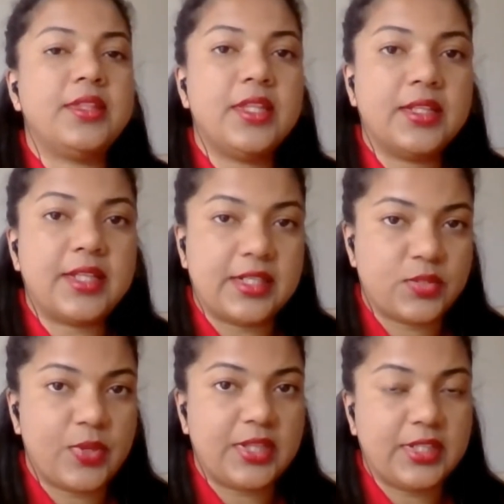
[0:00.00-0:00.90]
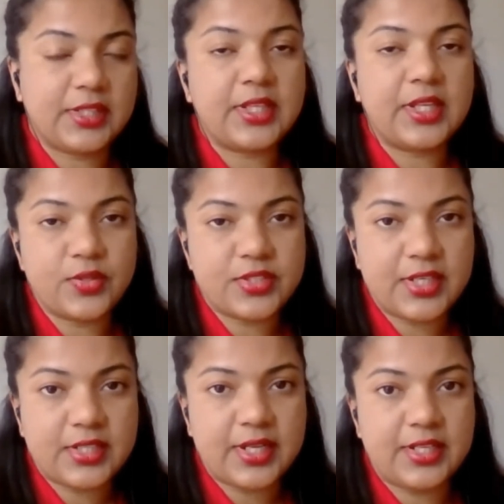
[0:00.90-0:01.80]
That is one thing that the HEORES
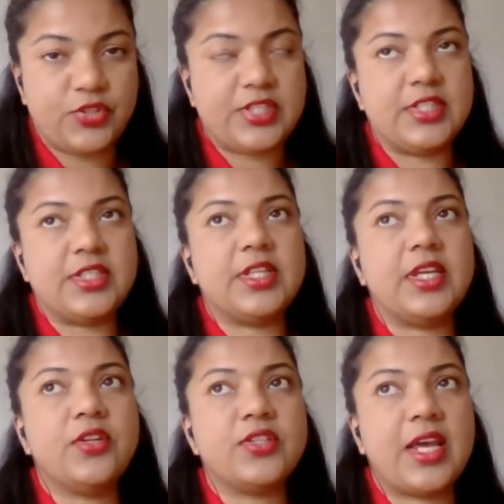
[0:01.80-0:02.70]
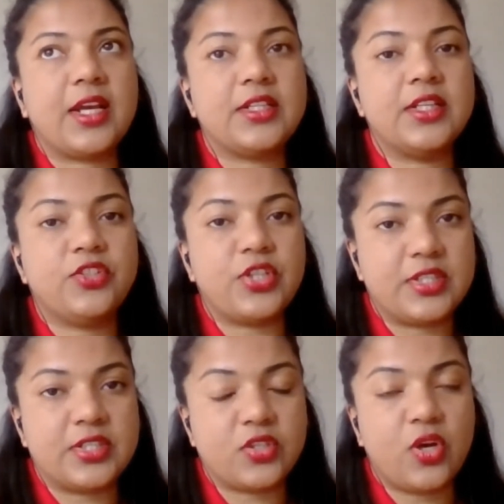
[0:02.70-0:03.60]
Act addresses. The HEORES Act
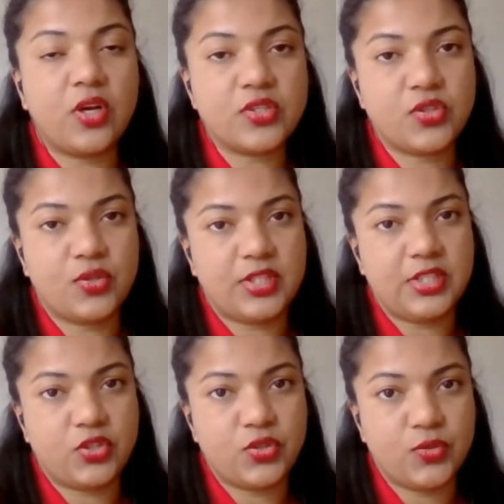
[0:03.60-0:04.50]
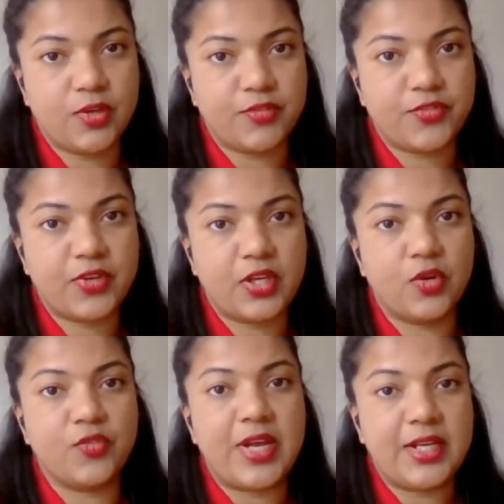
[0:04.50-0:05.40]
addresses also the issue of
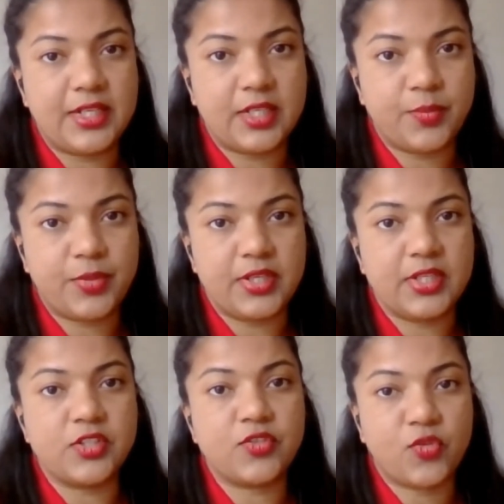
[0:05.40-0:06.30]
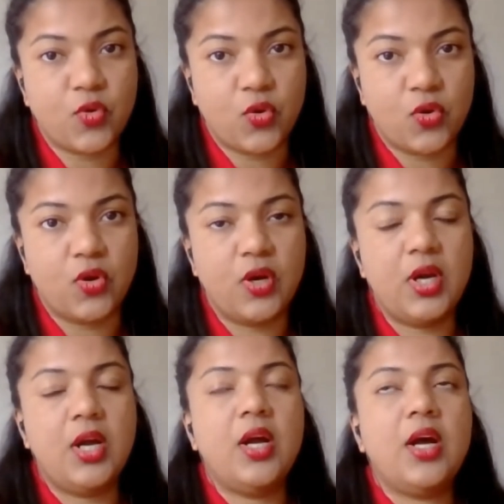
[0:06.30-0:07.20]
validity periods for
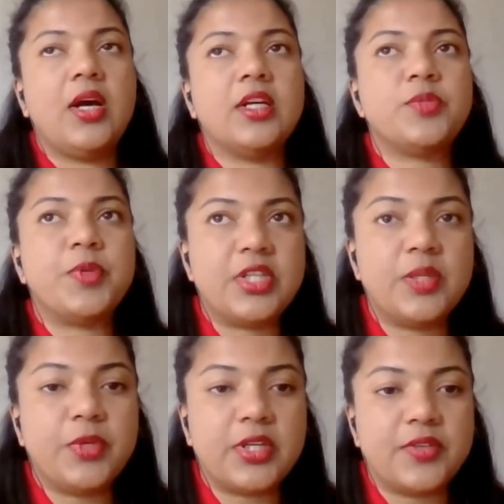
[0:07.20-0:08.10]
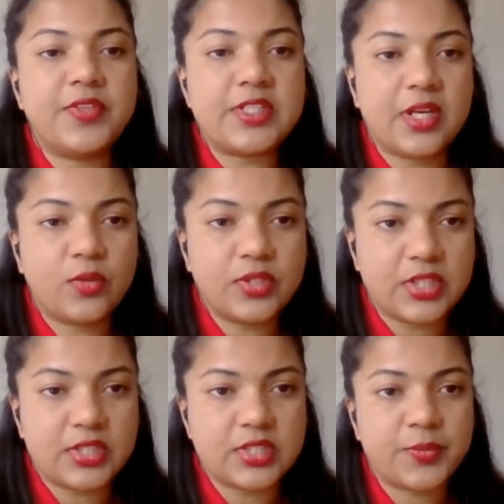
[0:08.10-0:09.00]
special immigrant visa
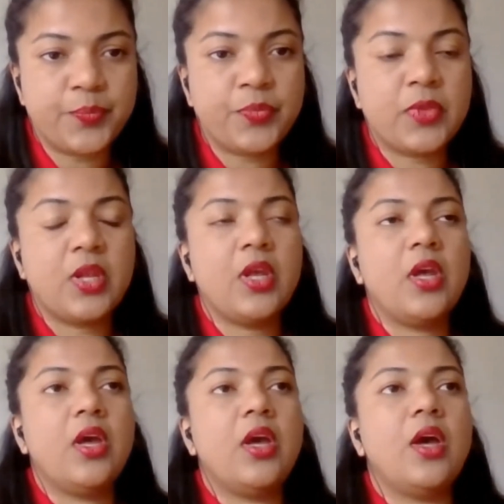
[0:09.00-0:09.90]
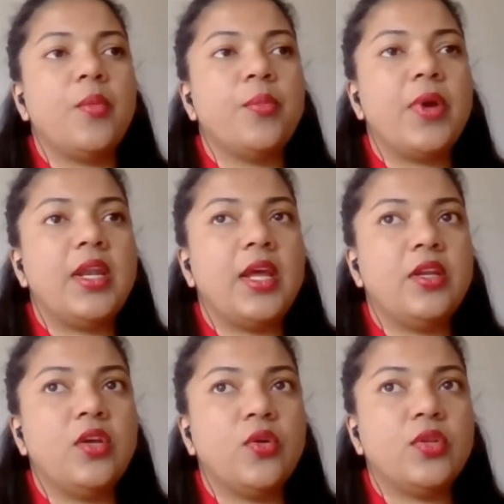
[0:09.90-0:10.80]
holders. And I
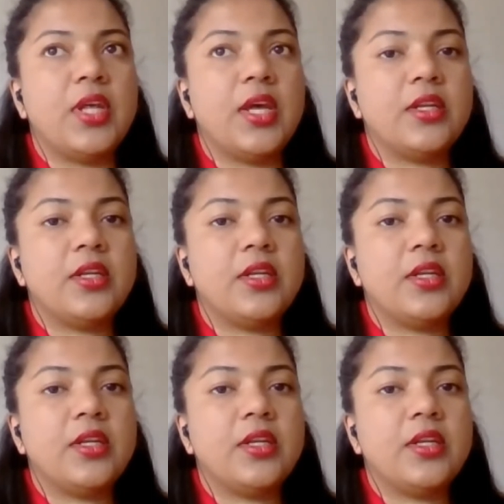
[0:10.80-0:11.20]
know that